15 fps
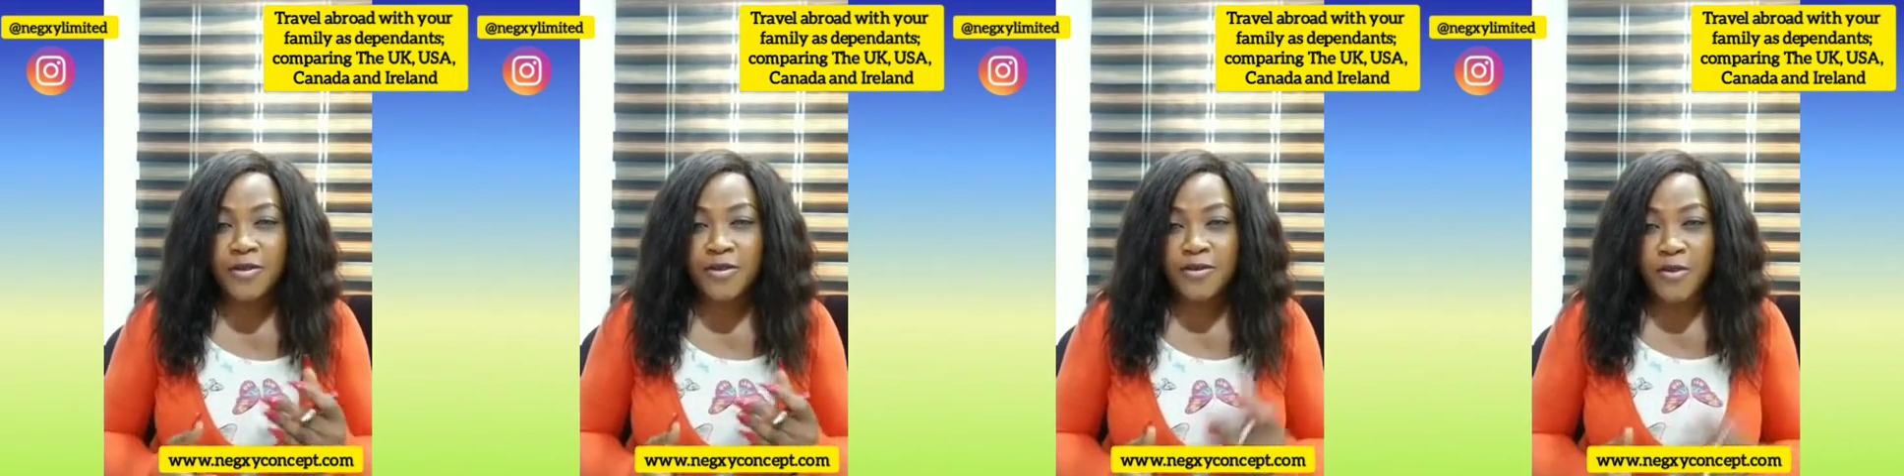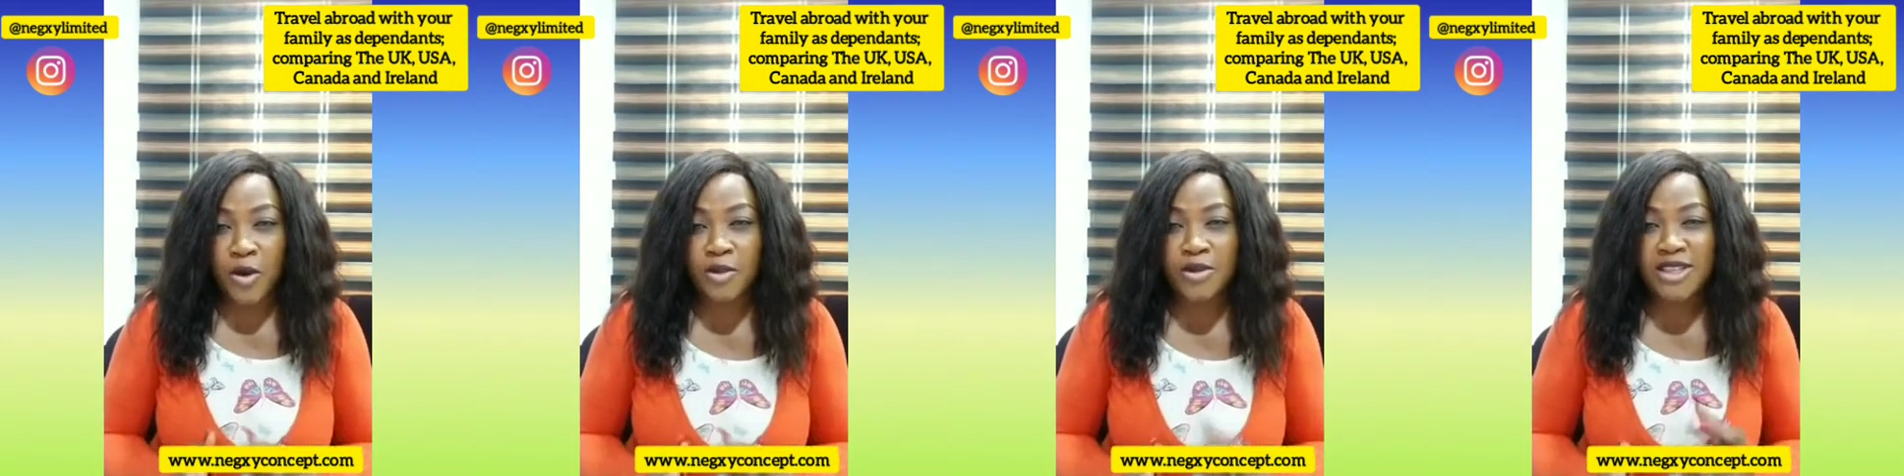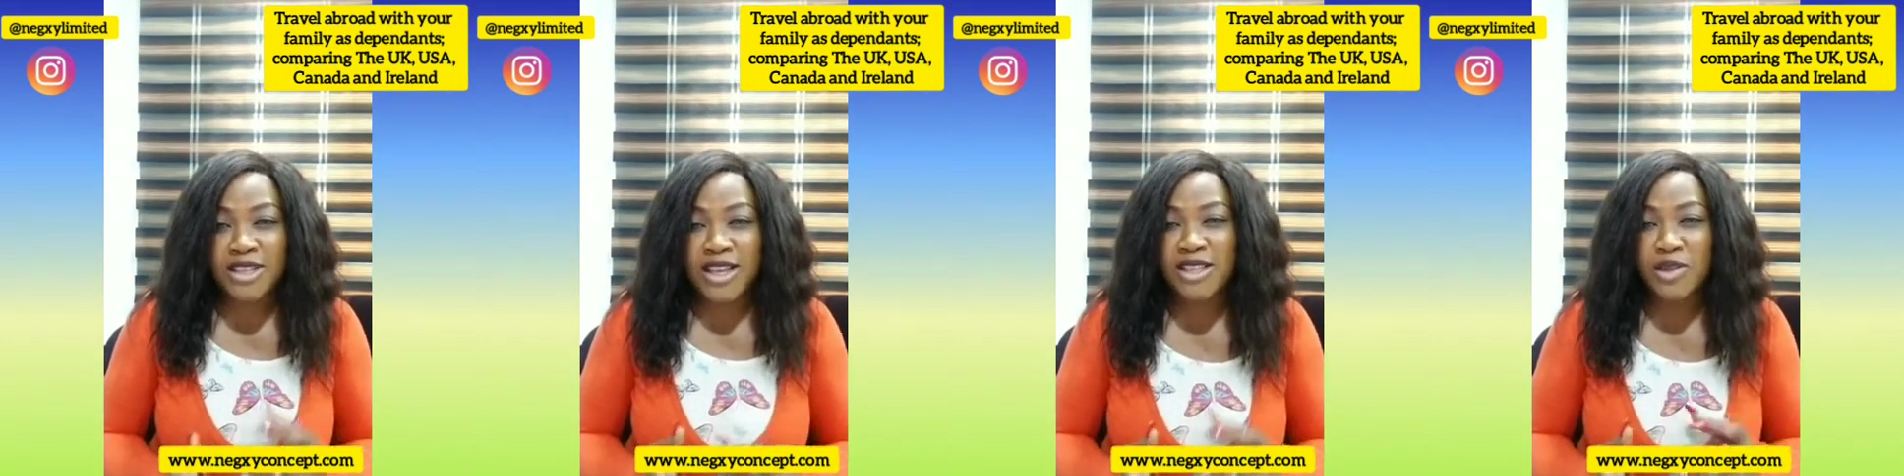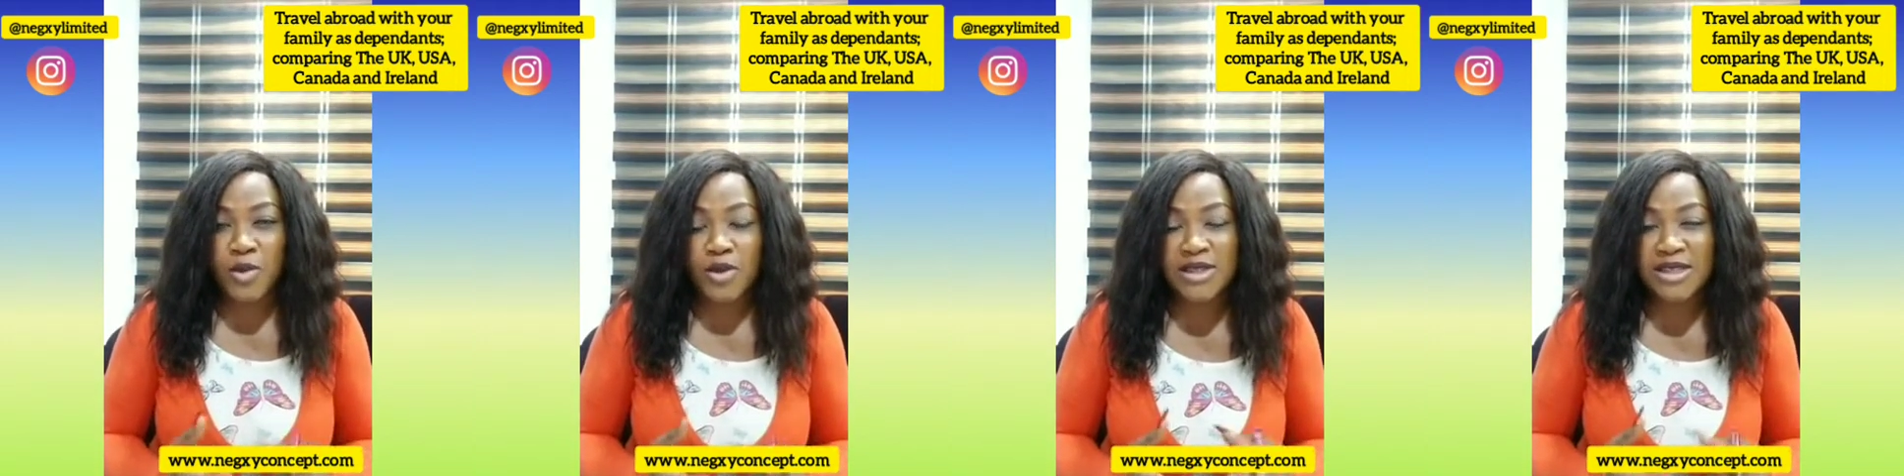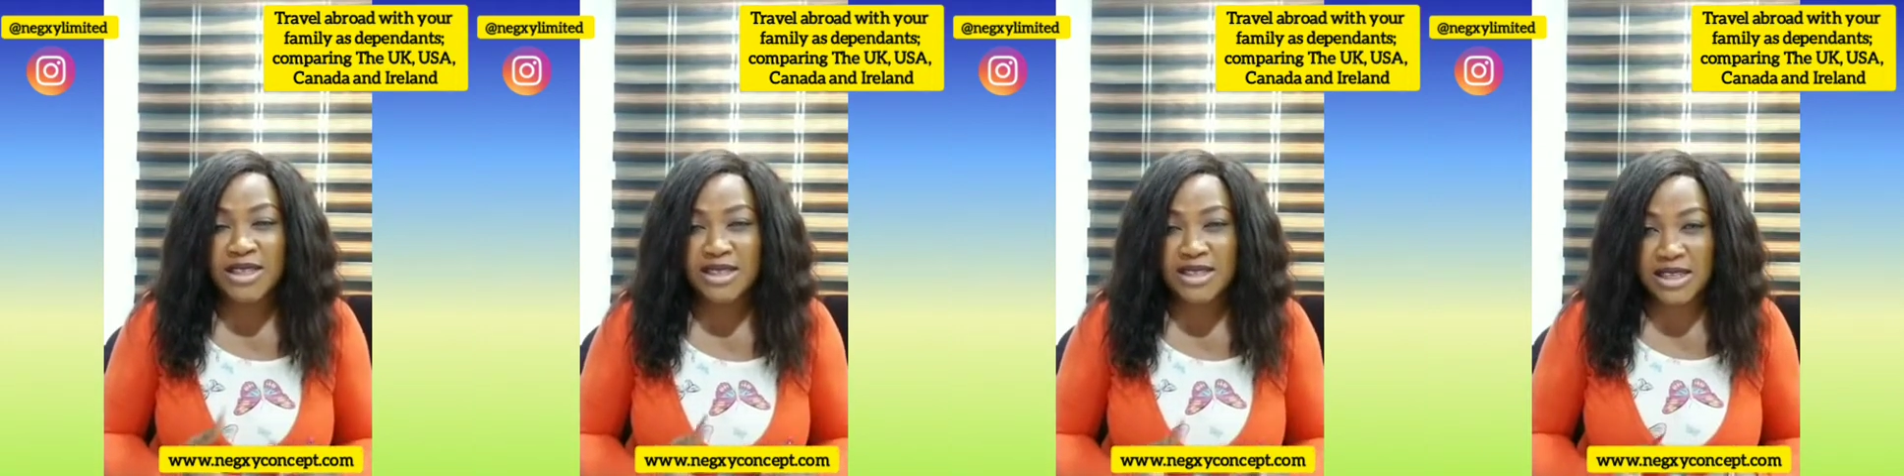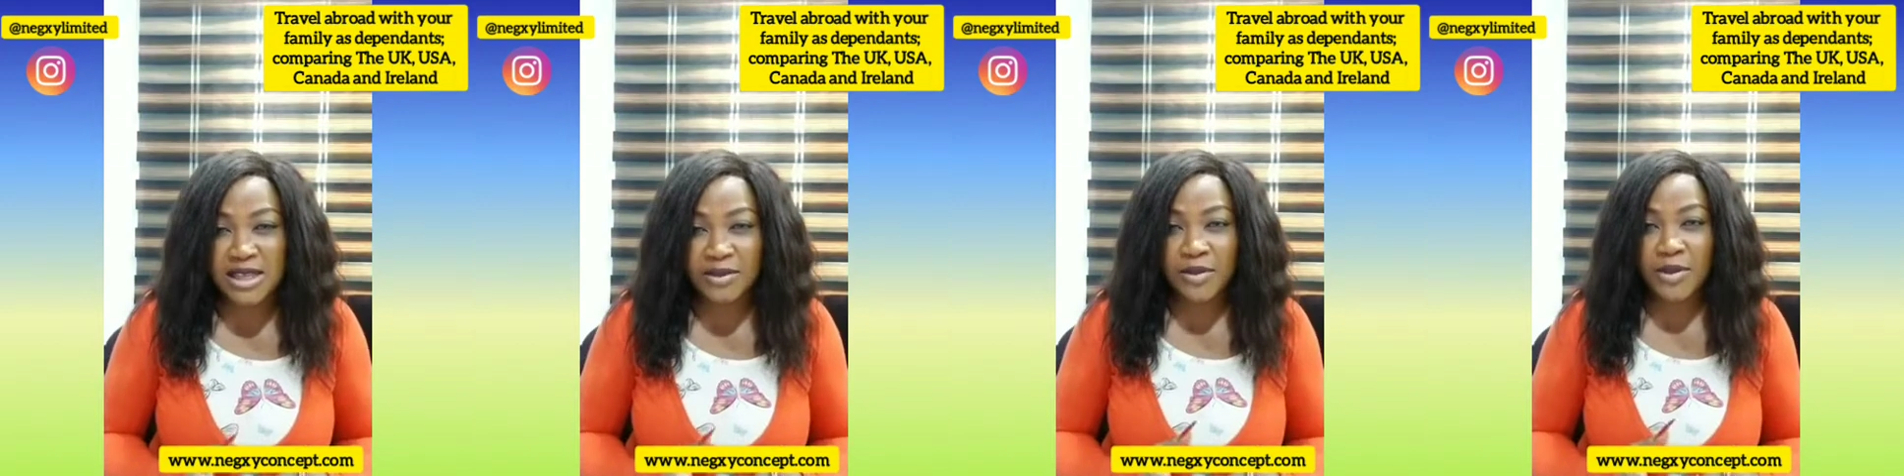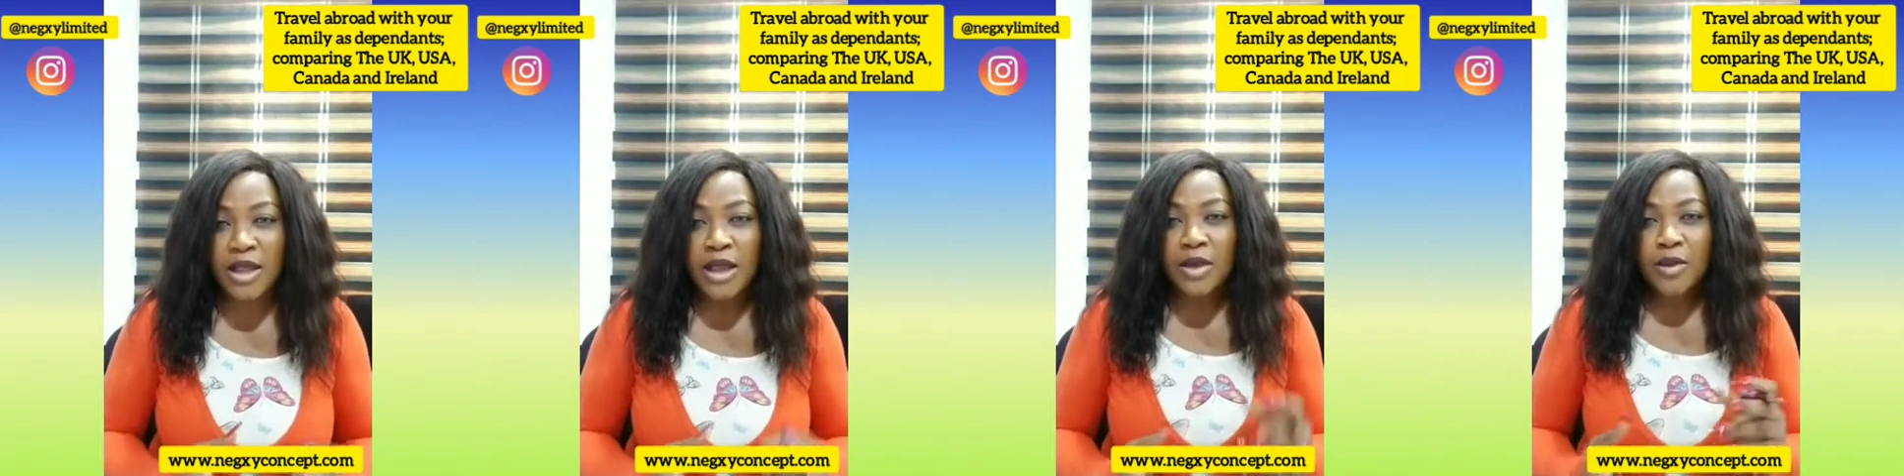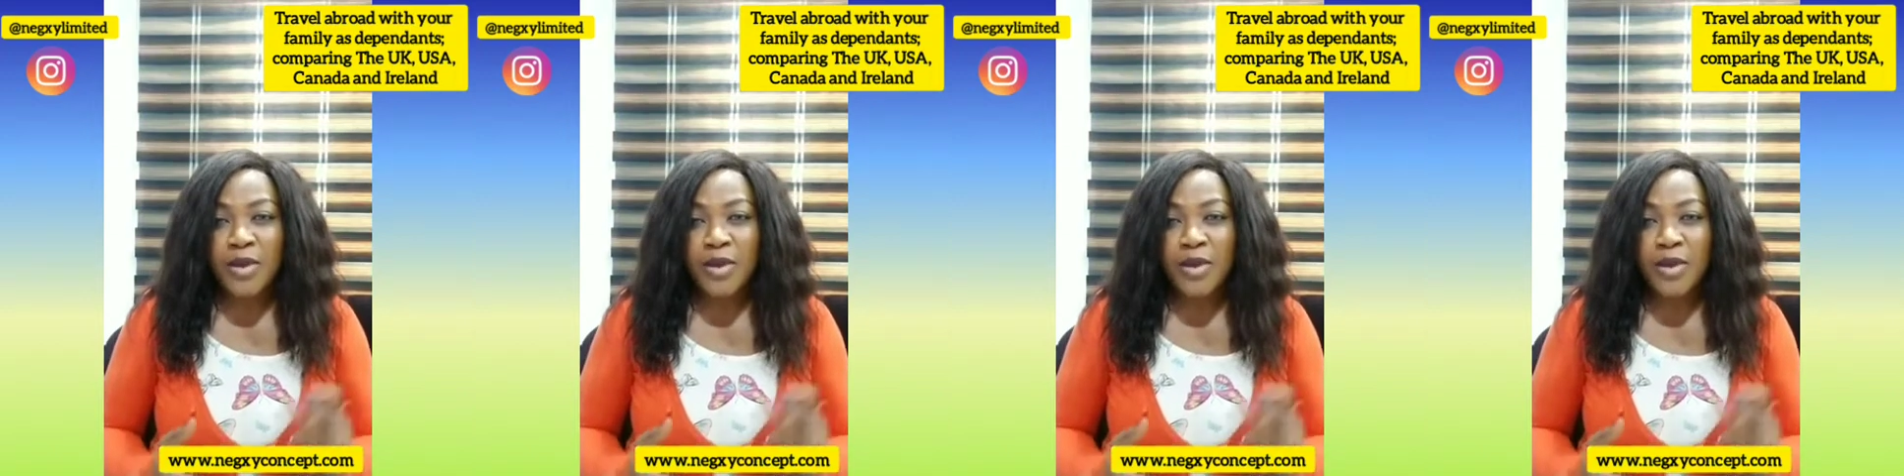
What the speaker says: form DS-160,